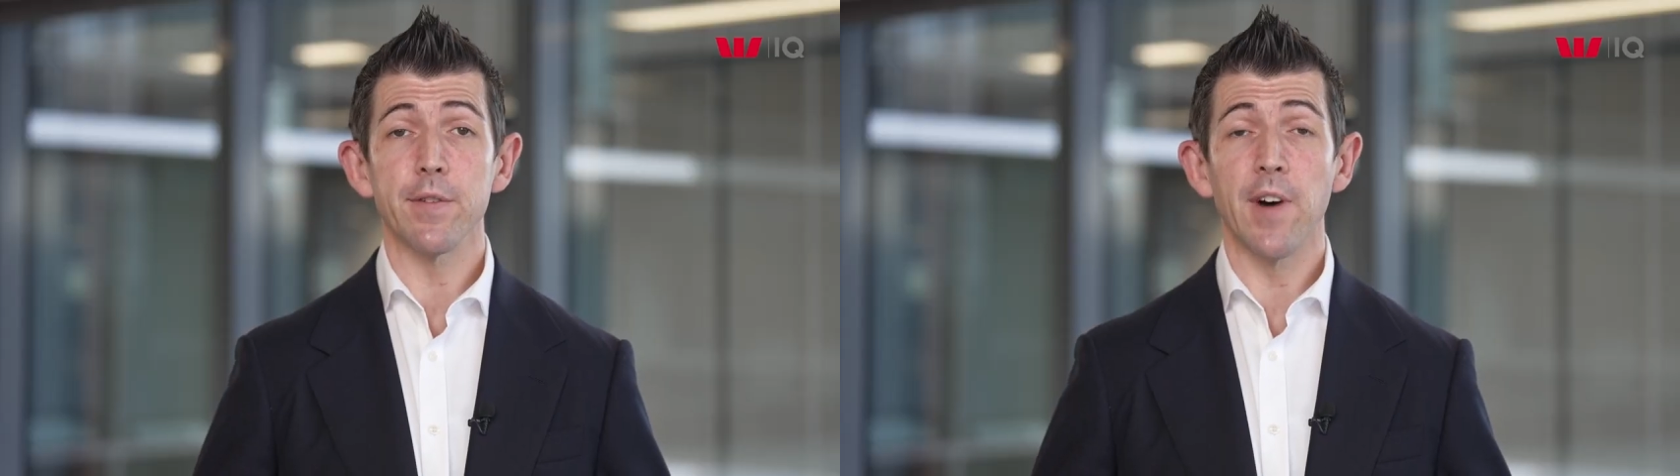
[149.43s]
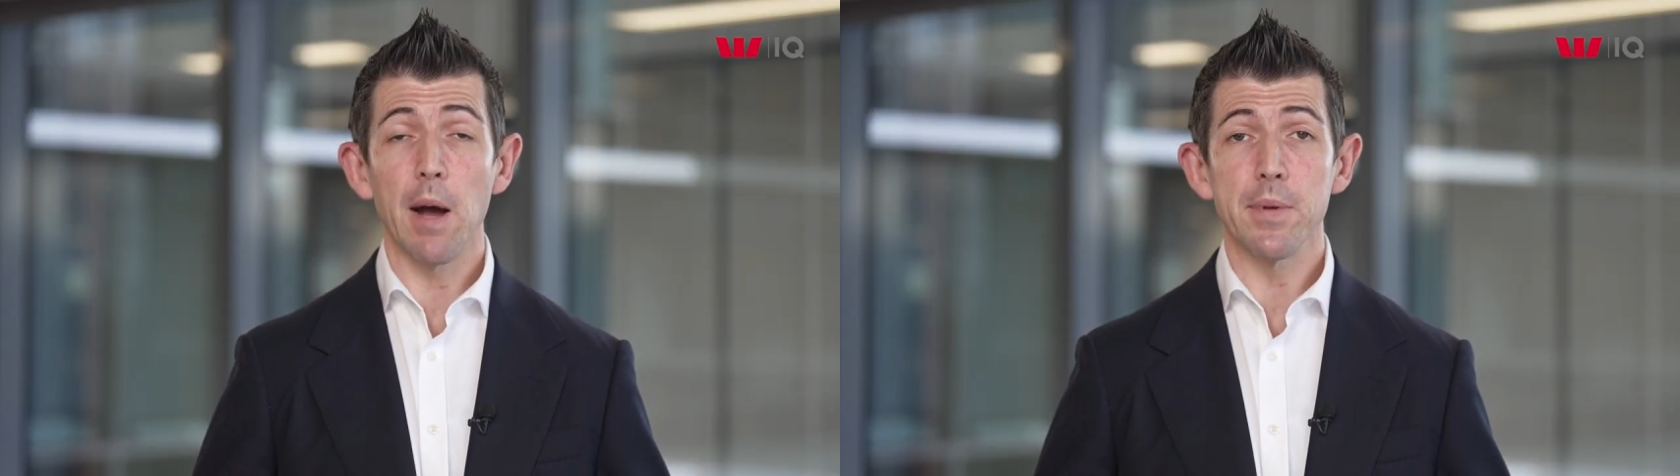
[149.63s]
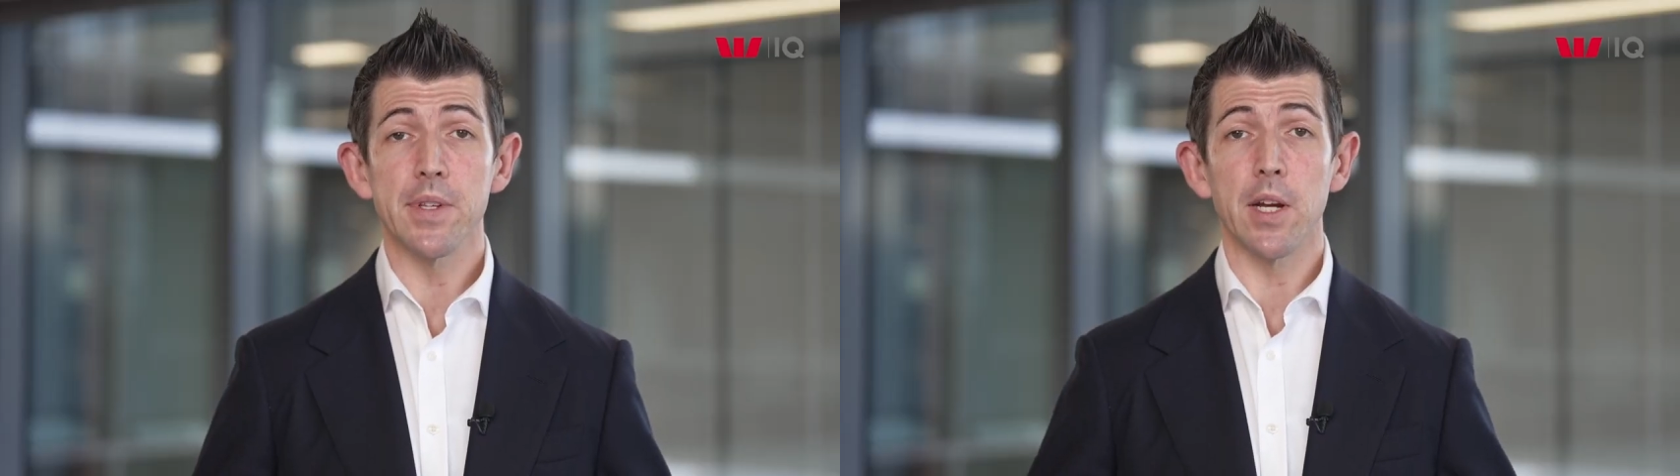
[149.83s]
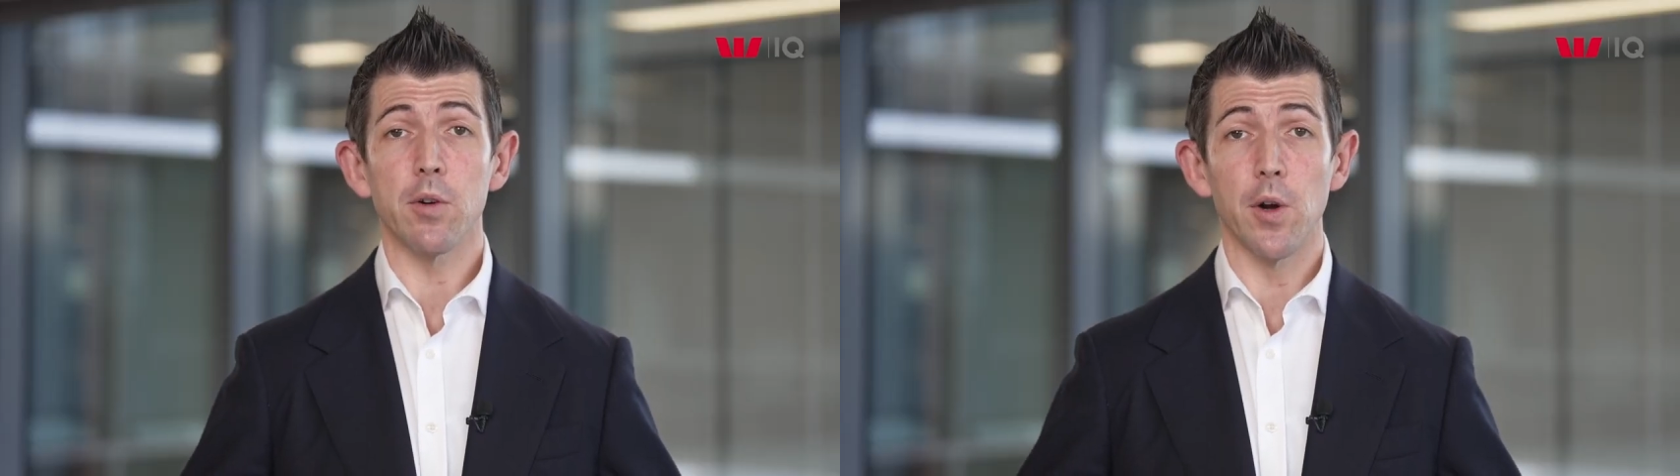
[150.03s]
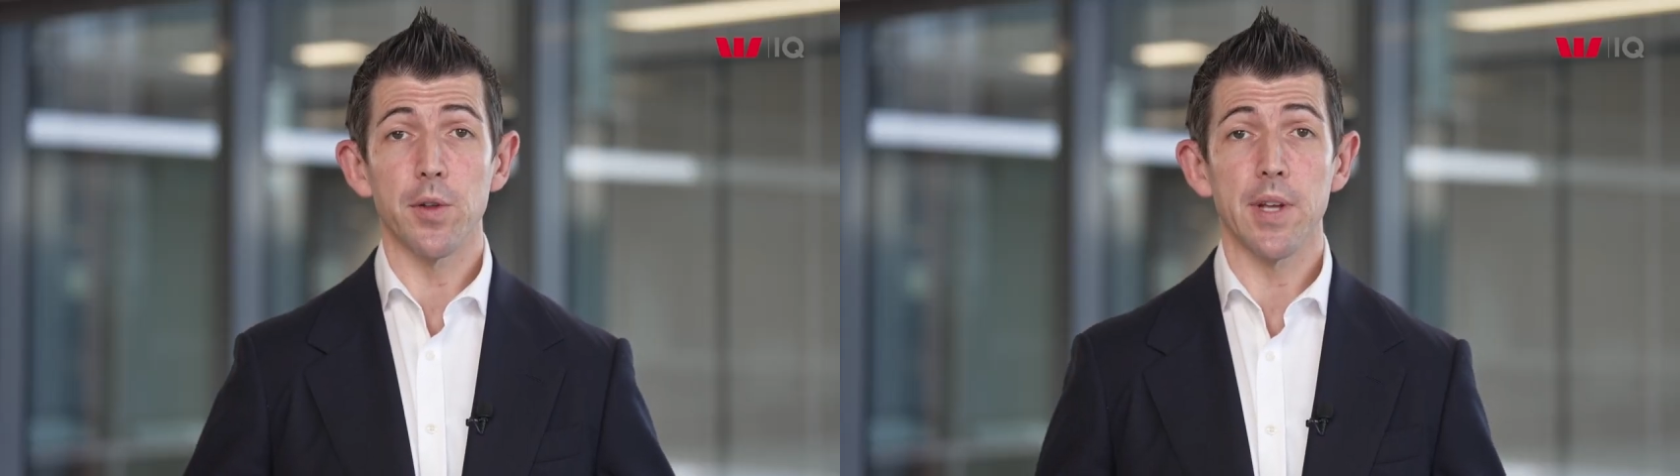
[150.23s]
5%
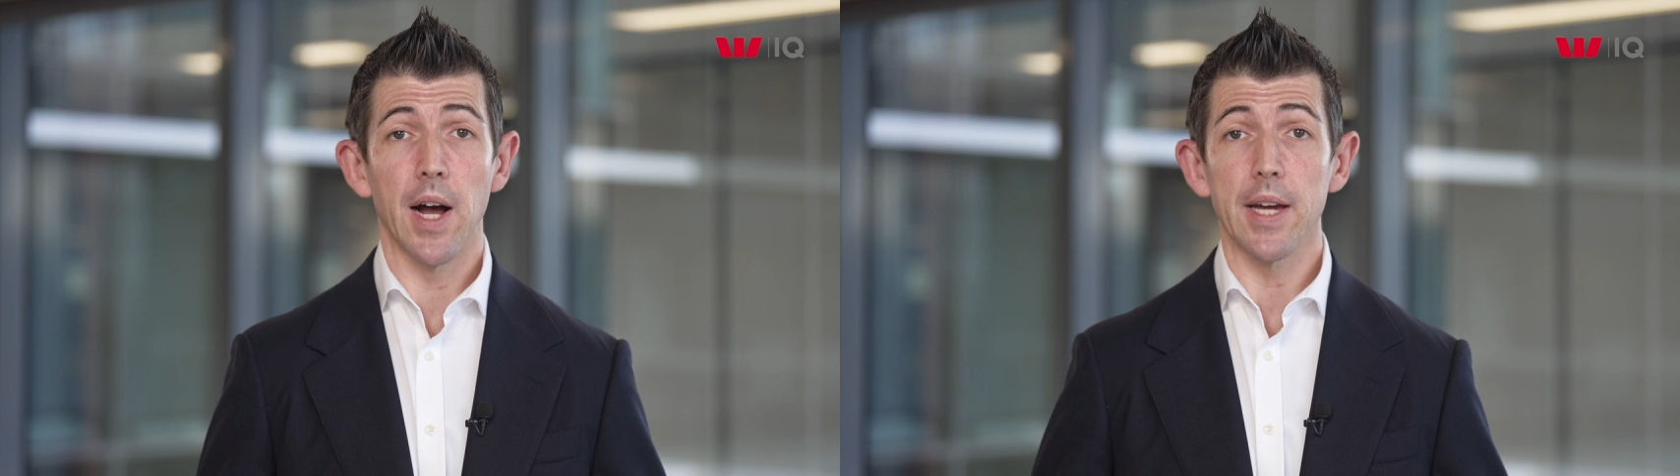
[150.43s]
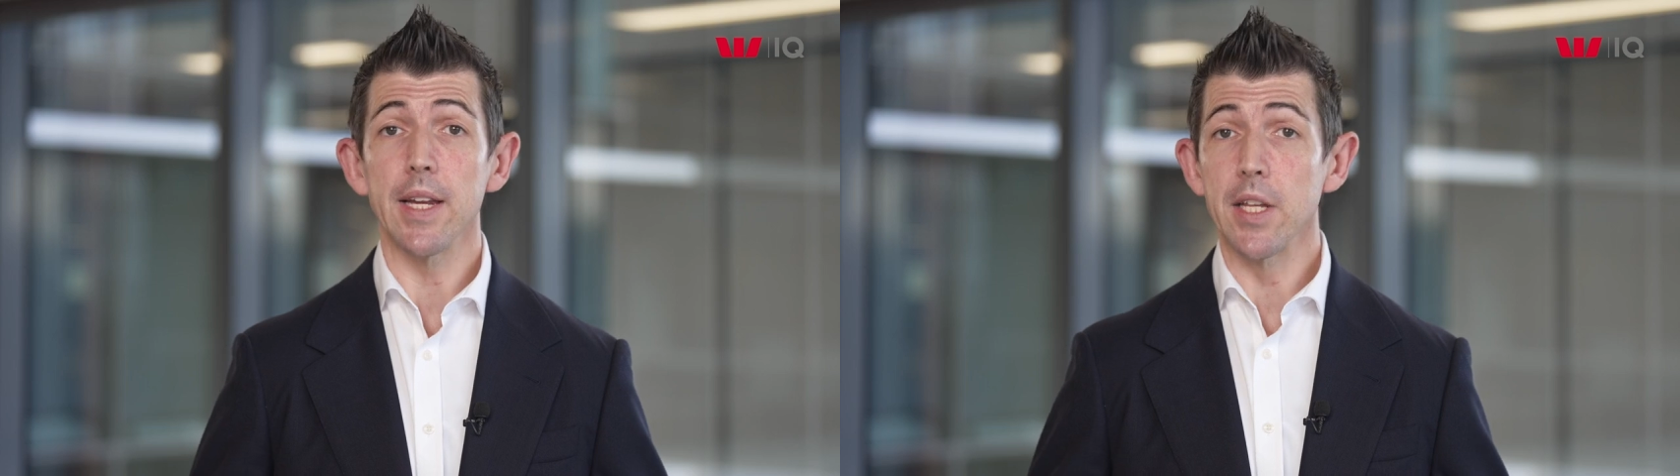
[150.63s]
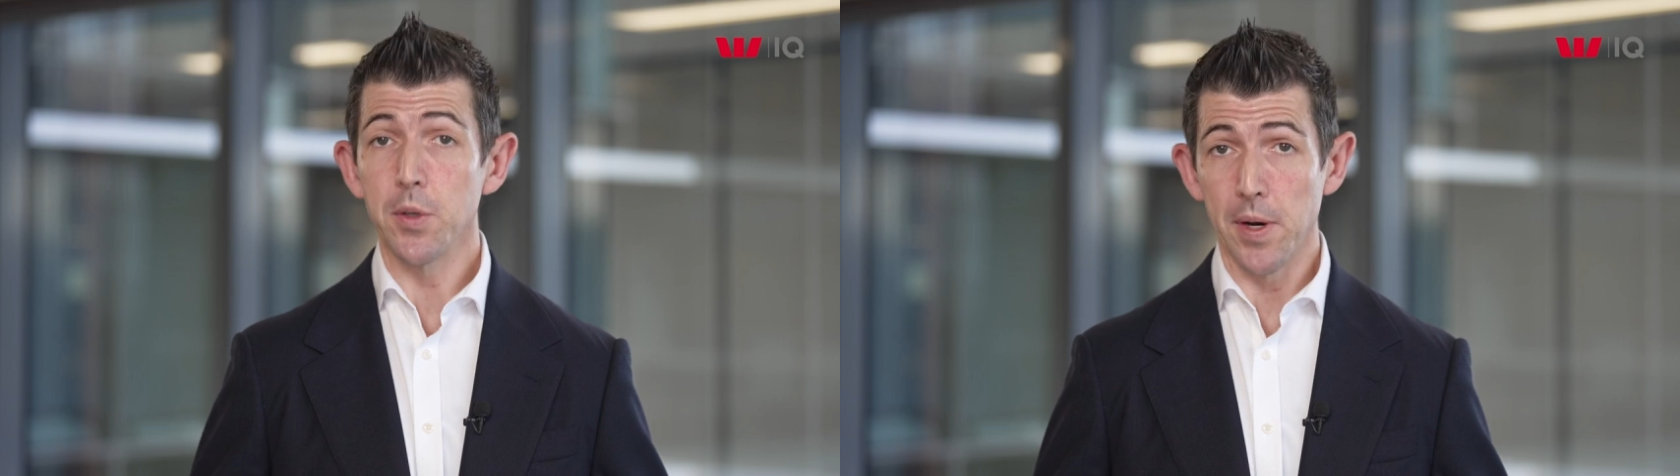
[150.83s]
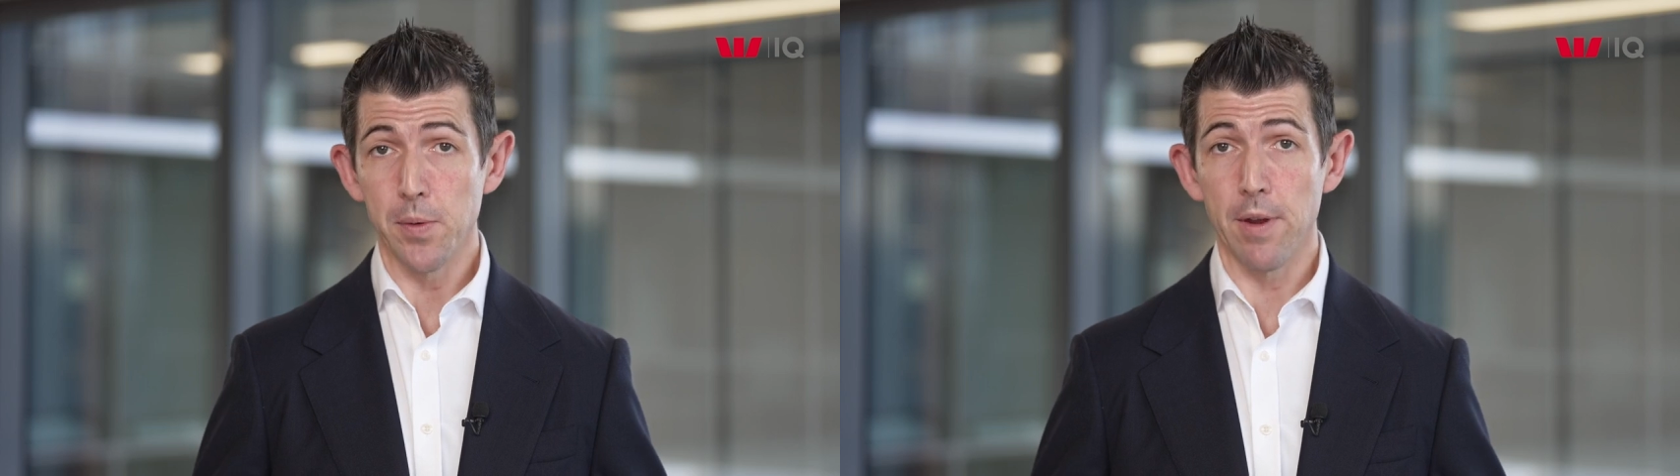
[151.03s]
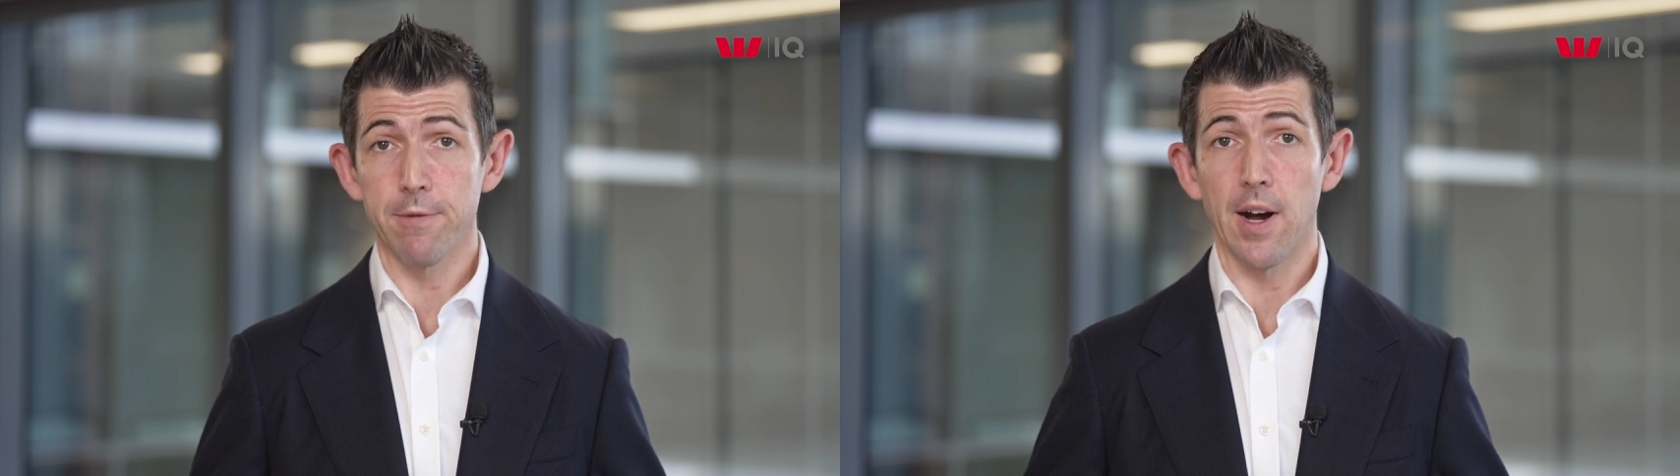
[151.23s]
growth target in
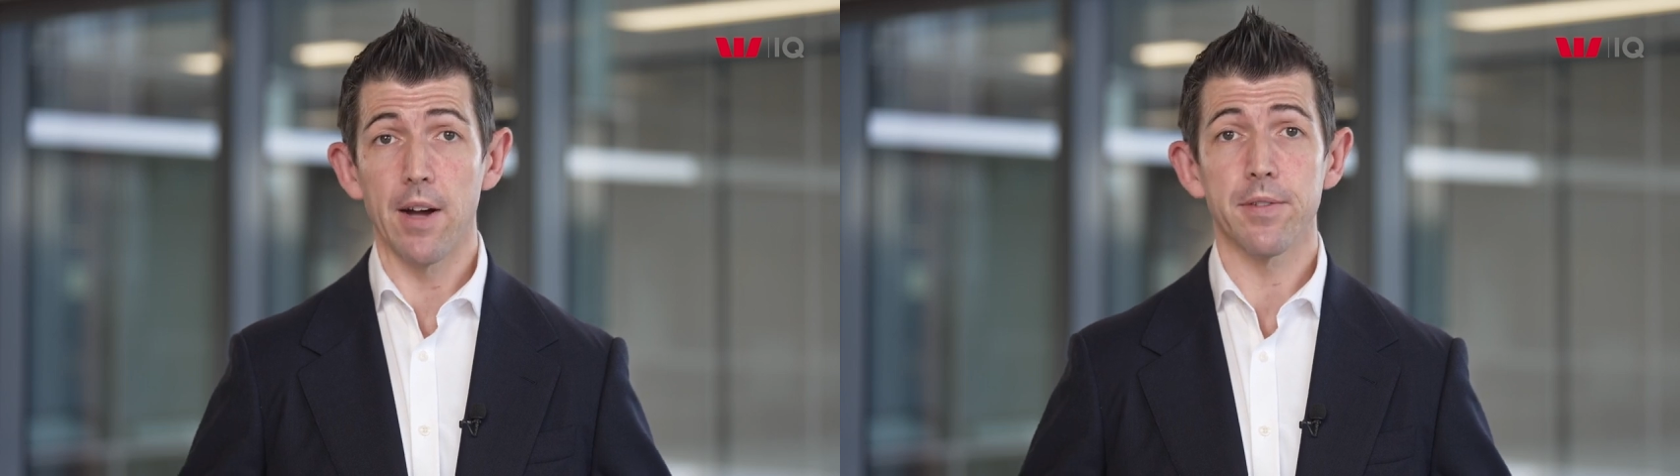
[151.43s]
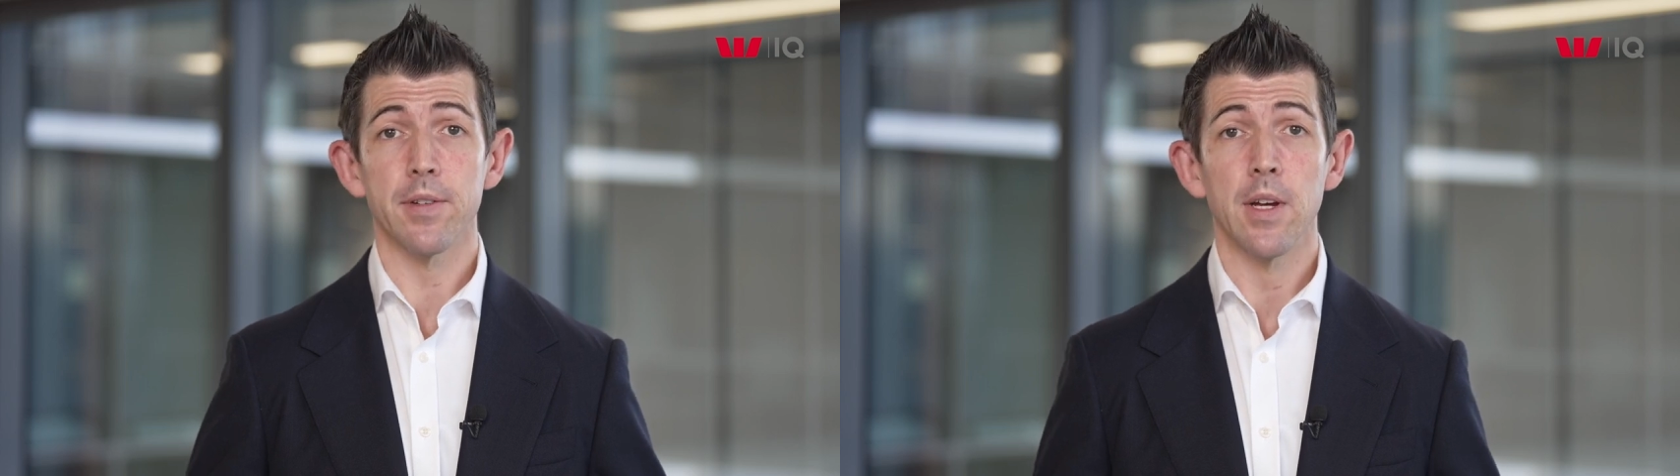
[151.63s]
2025,